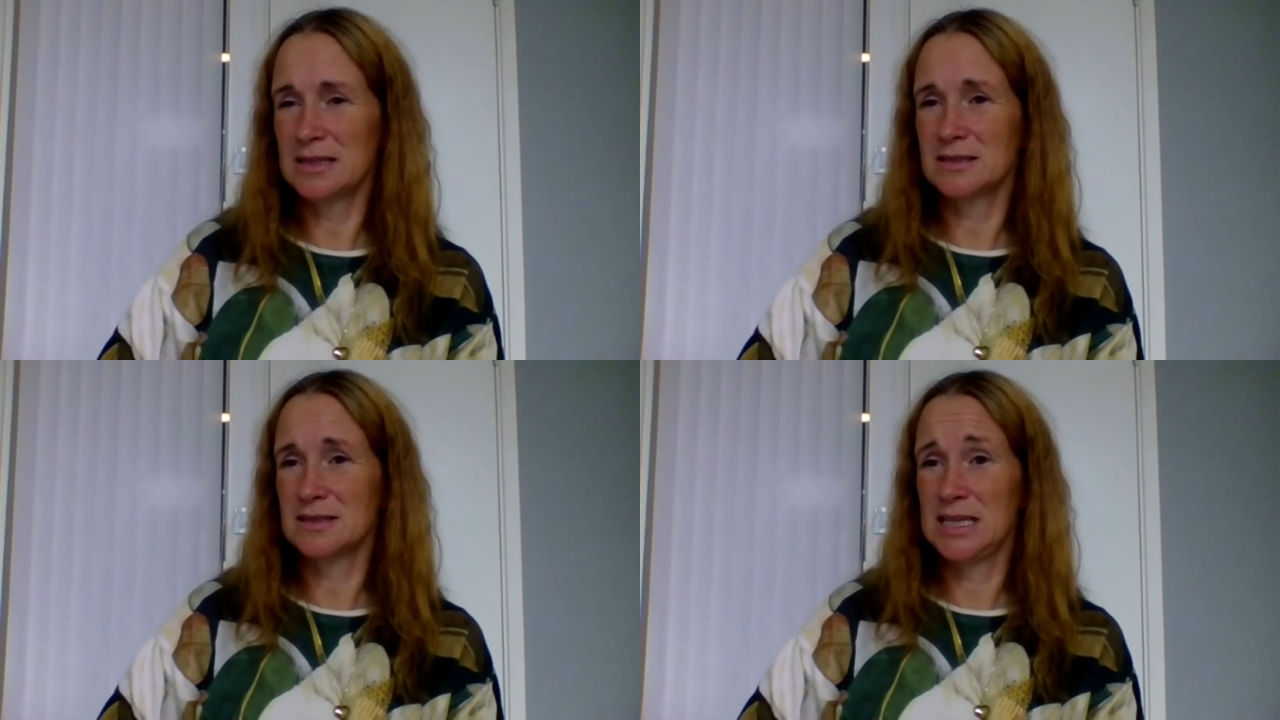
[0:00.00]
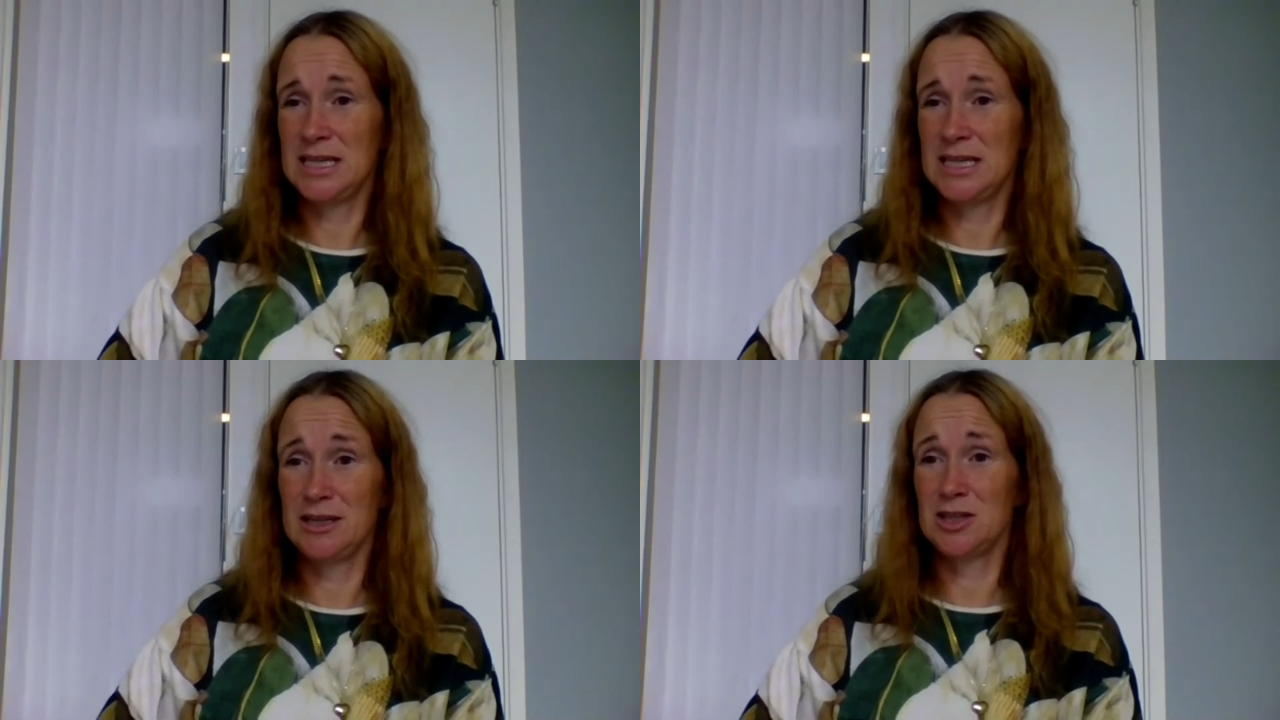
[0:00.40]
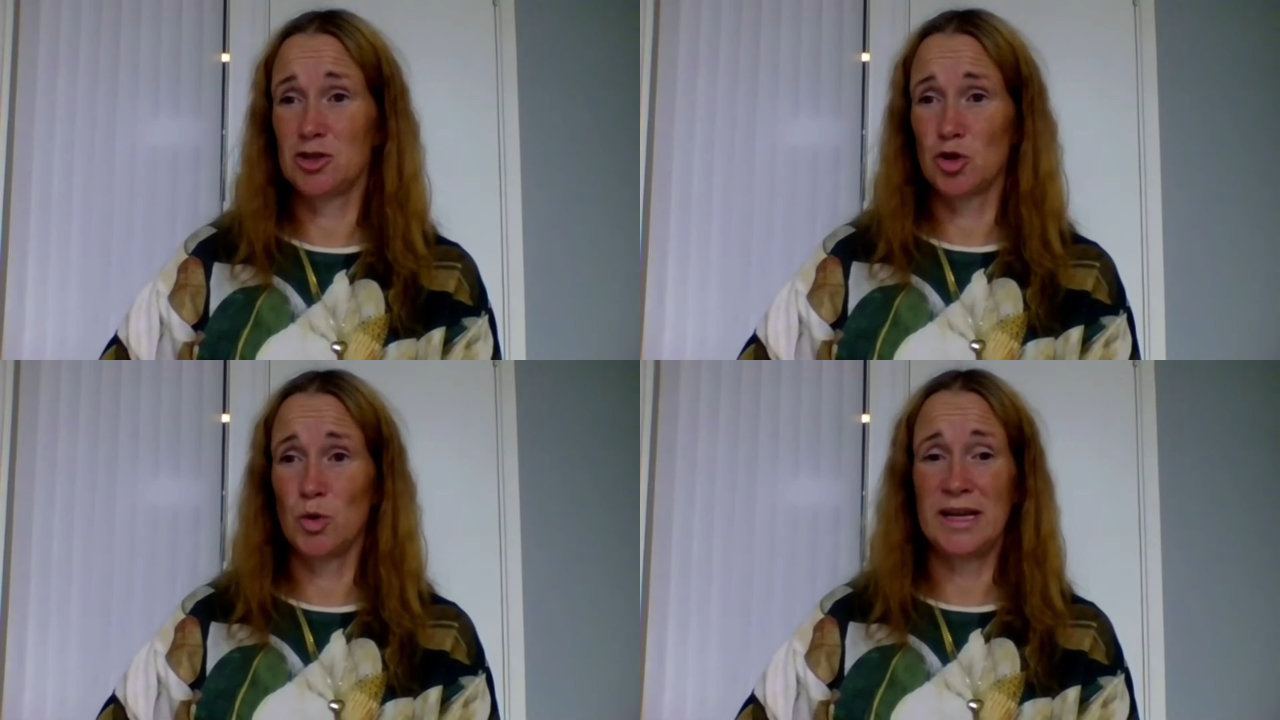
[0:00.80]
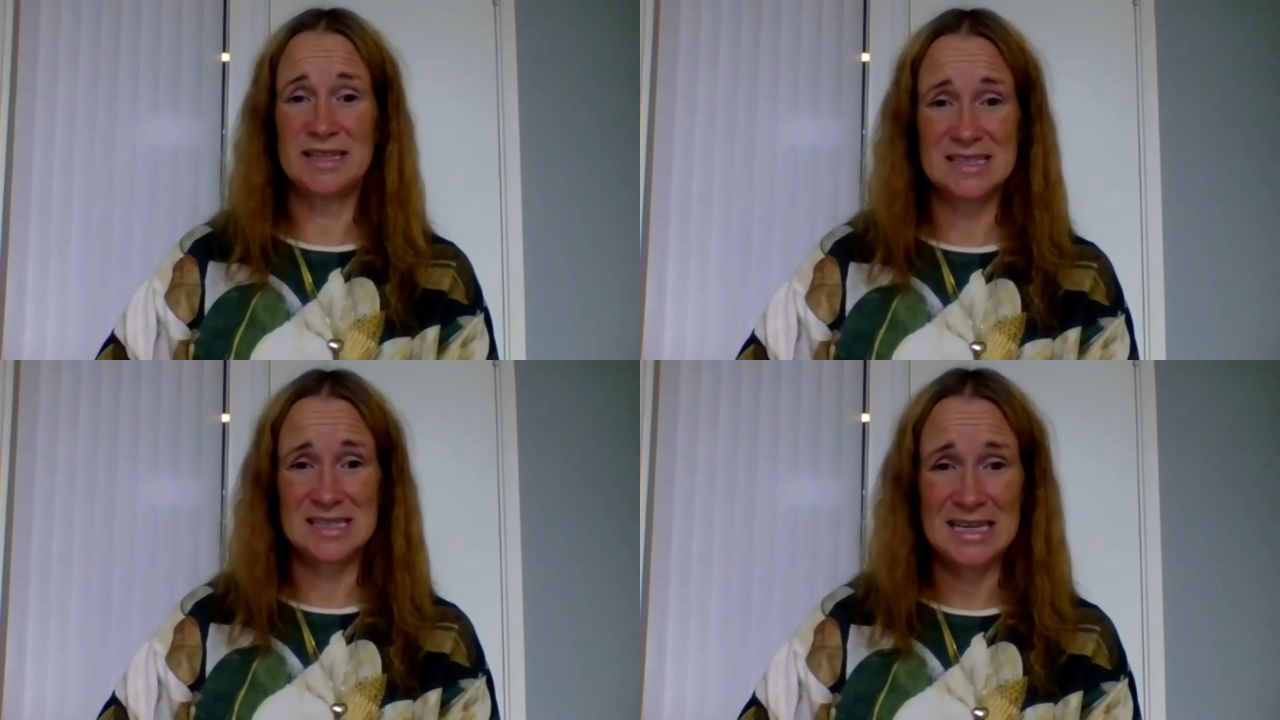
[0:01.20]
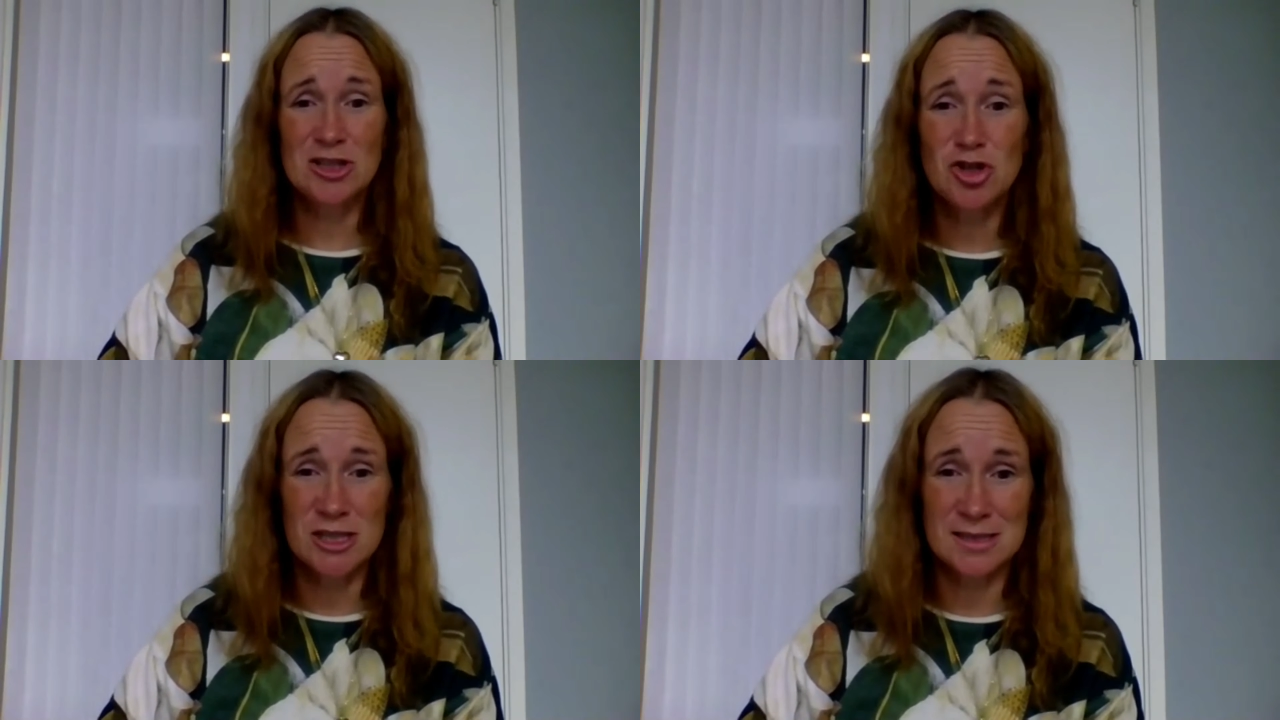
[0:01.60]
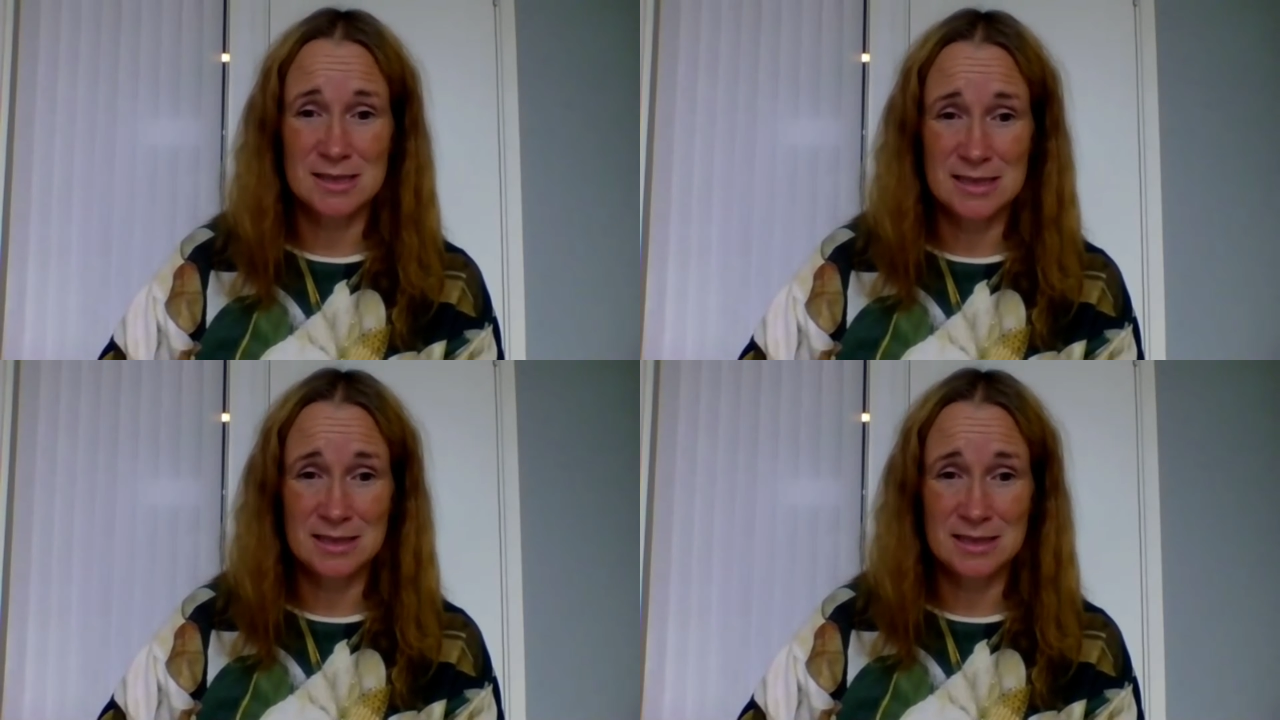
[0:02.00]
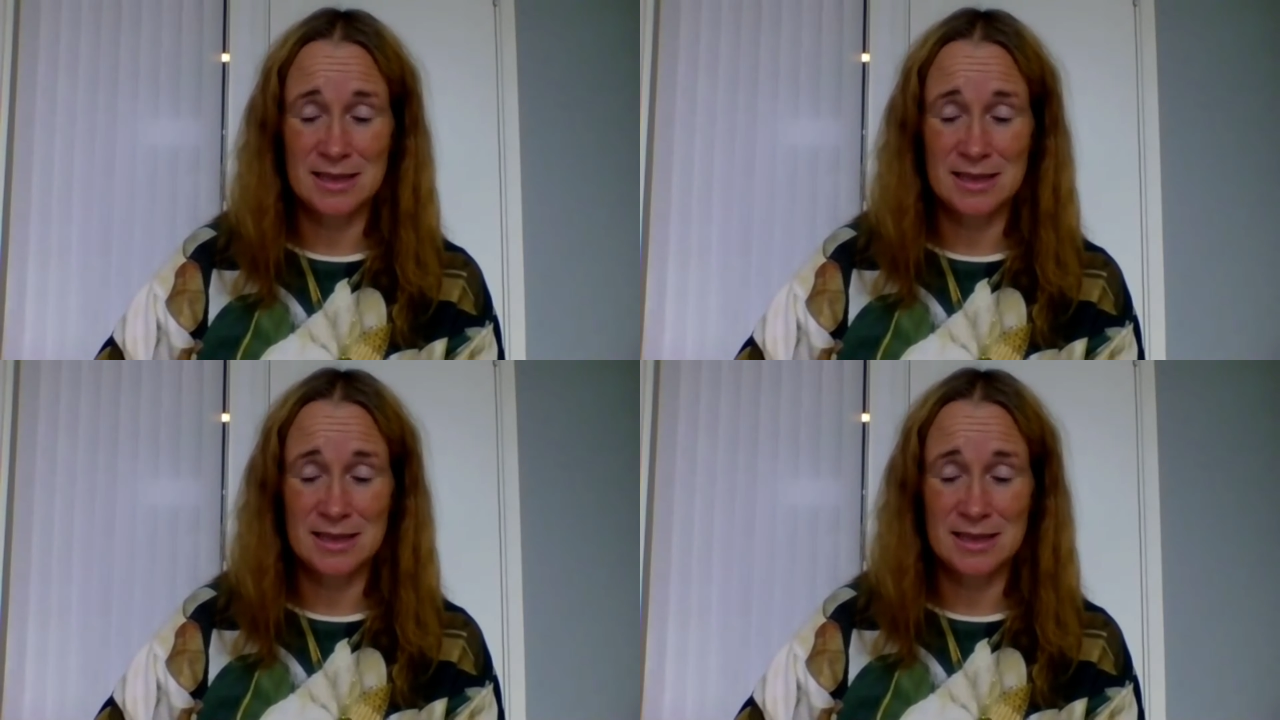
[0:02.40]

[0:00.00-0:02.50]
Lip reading: he truly isn't interested